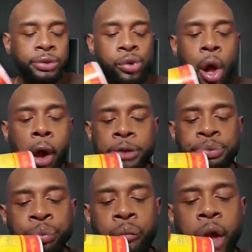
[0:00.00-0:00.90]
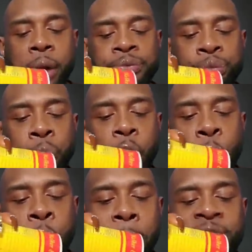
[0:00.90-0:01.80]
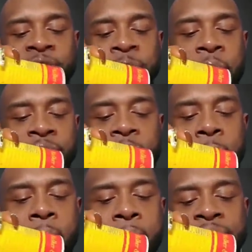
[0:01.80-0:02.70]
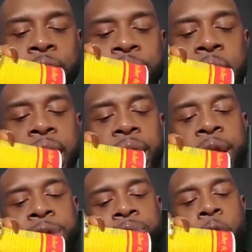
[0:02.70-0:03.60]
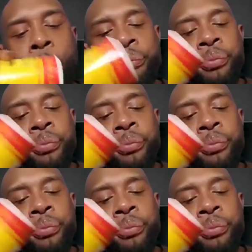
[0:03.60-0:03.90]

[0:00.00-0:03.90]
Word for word: Mm-hmm. I got me some smack mama. I told y'all that didn't.